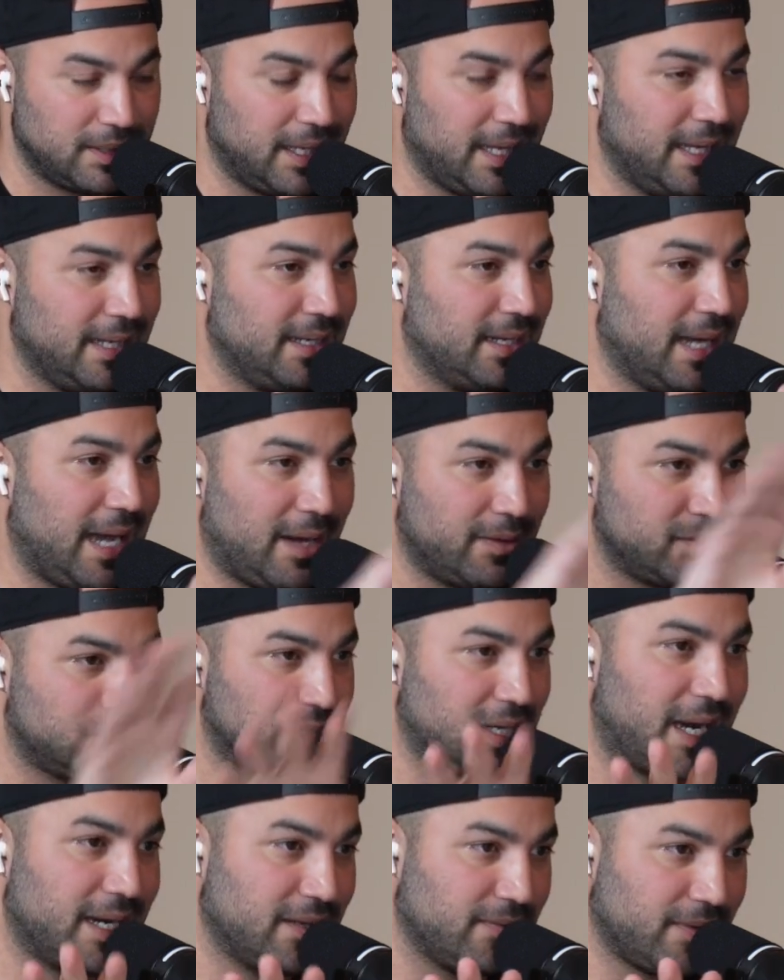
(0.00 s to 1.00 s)
And
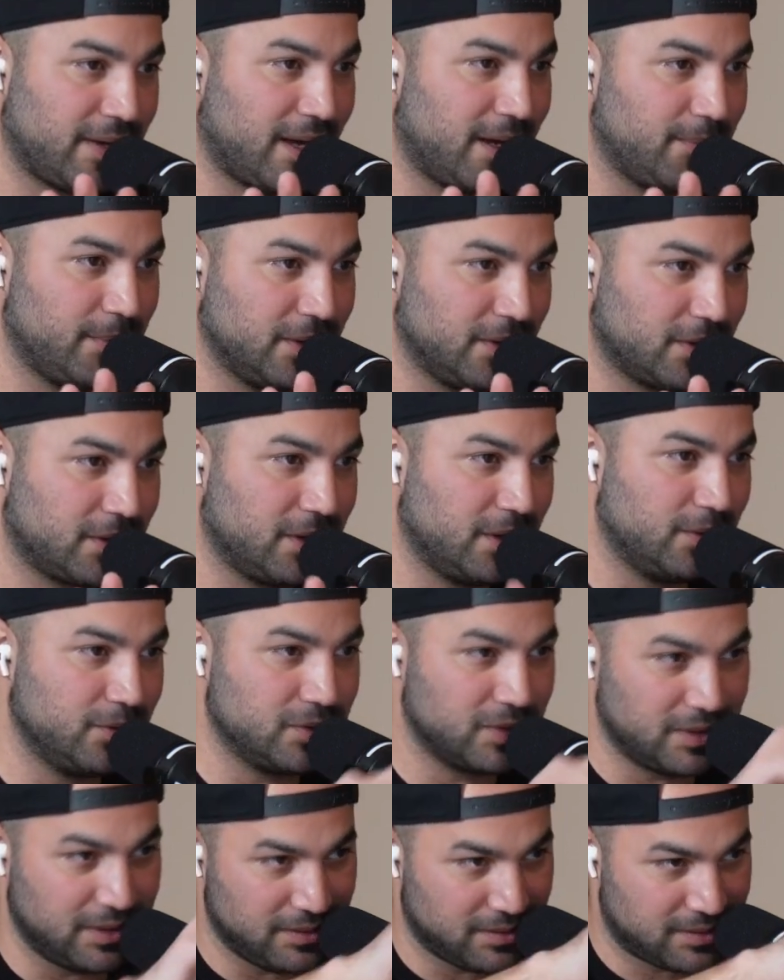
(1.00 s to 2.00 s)
outside of how I'm going to
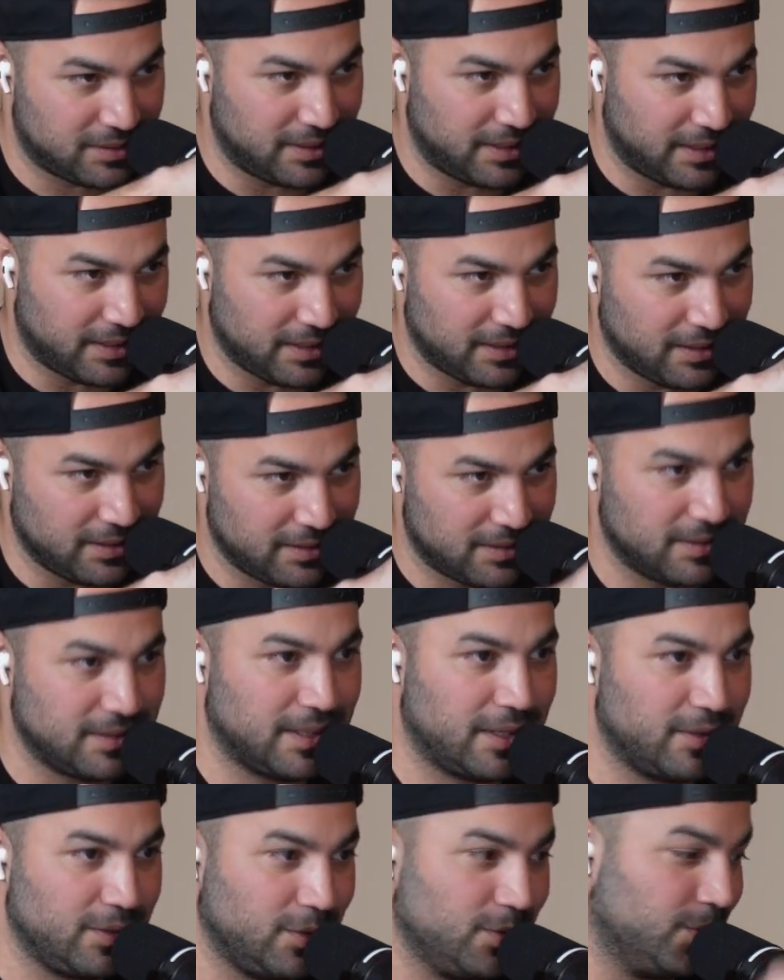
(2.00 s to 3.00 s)
close it and sneak it in to
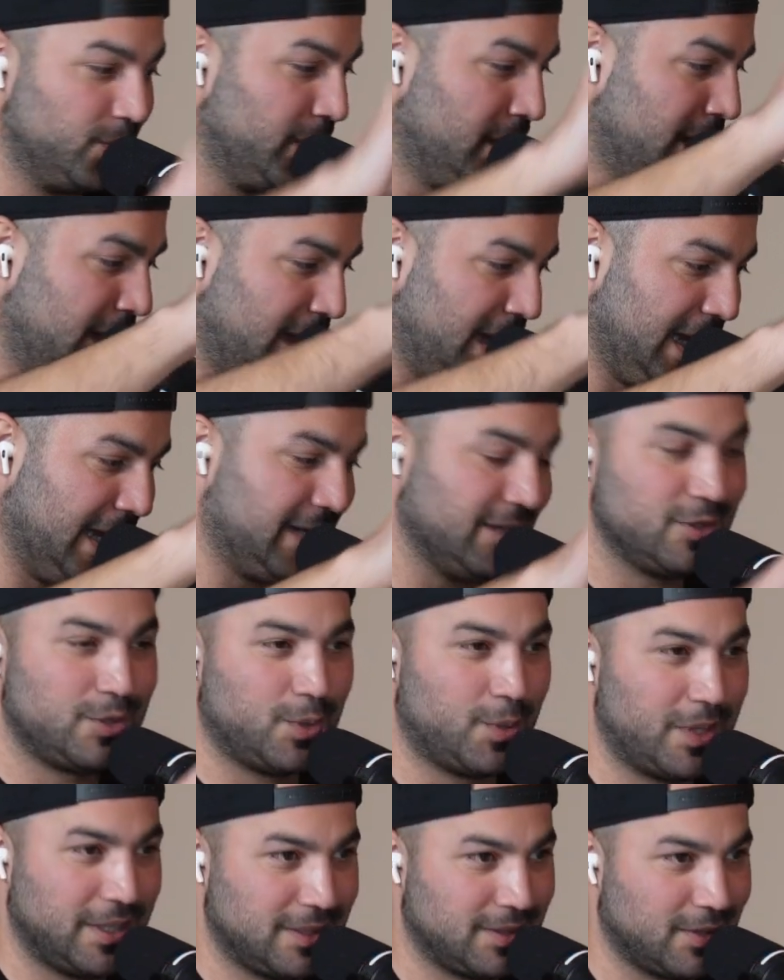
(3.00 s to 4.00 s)
tell you in
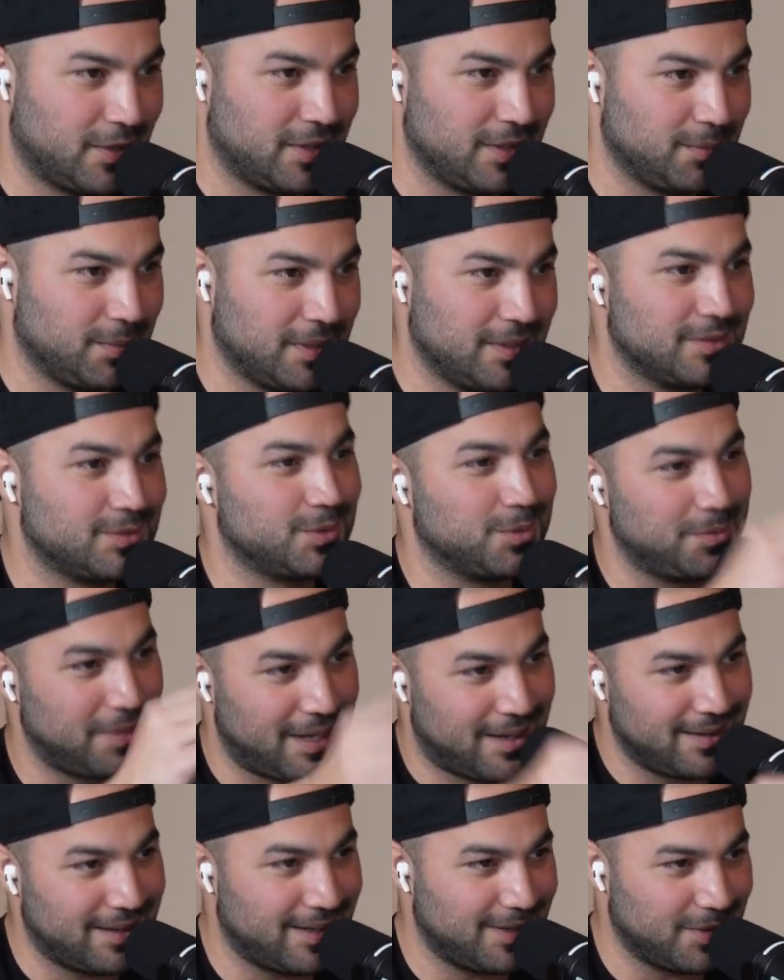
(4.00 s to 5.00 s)
20, 30 minutes from
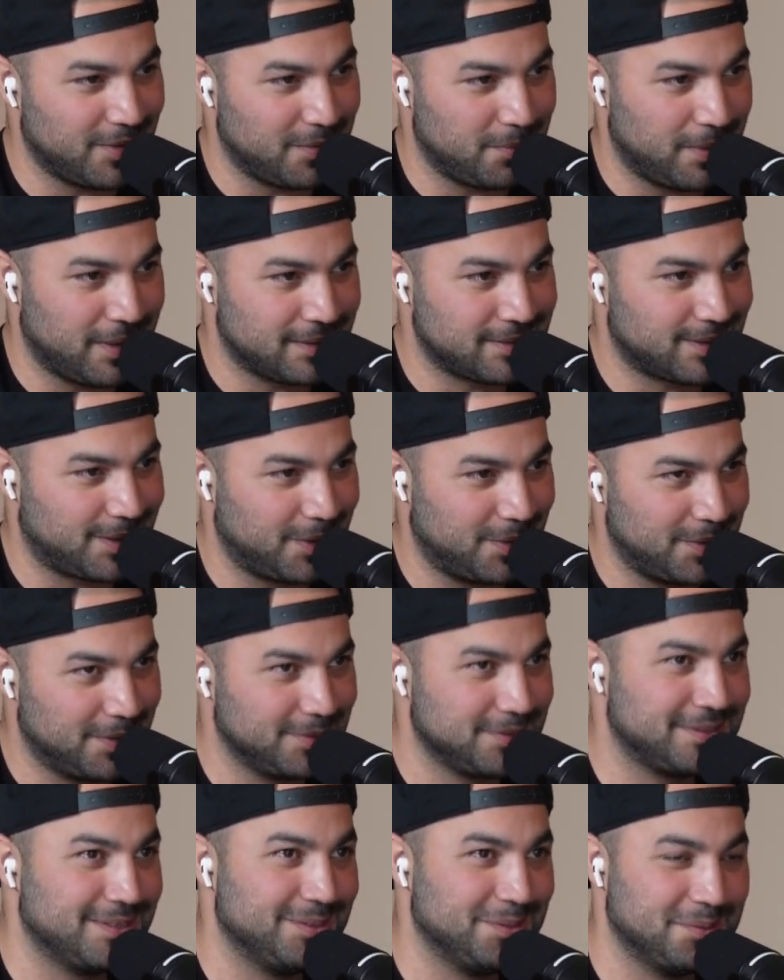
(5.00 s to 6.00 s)
now that you're the best
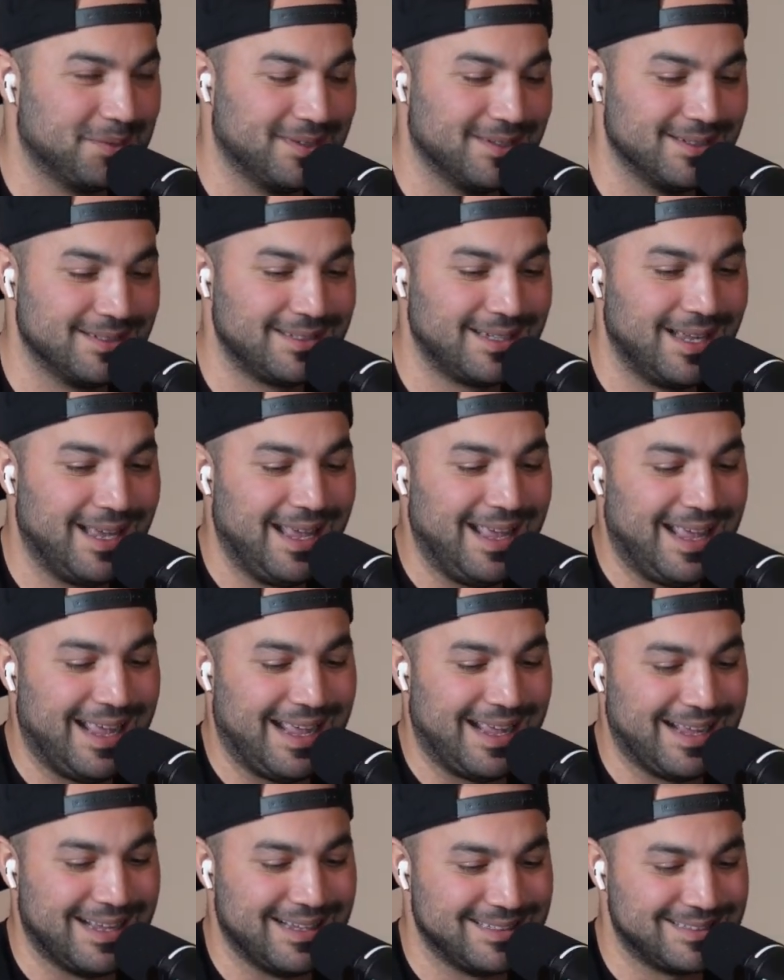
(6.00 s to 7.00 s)
co-host in the world,
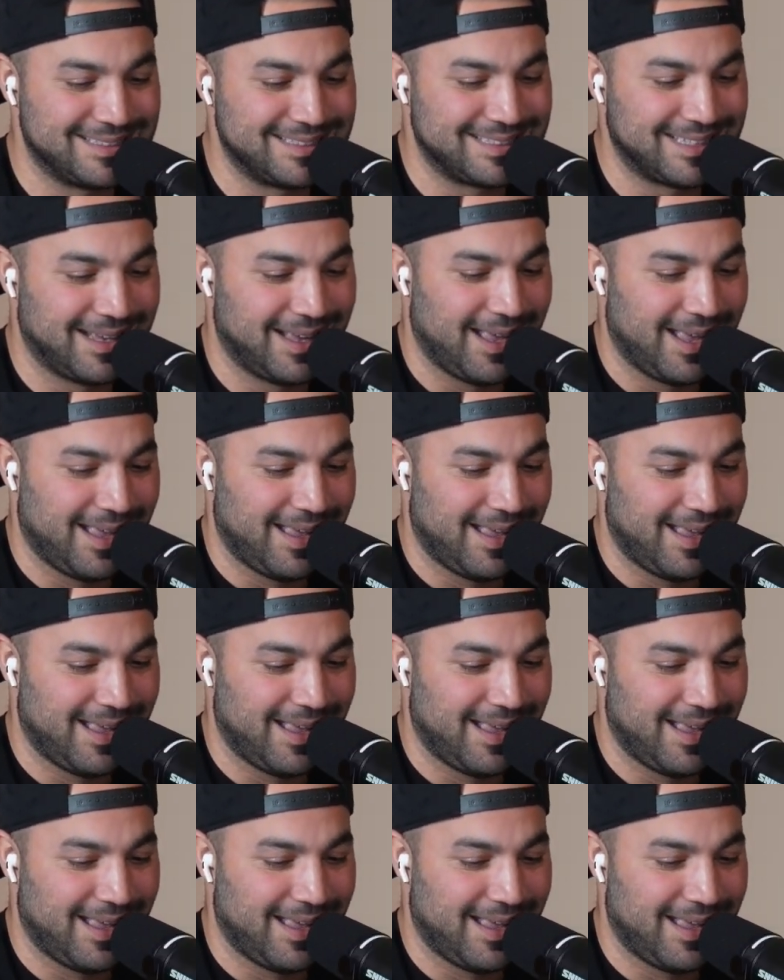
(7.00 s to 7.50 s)
it's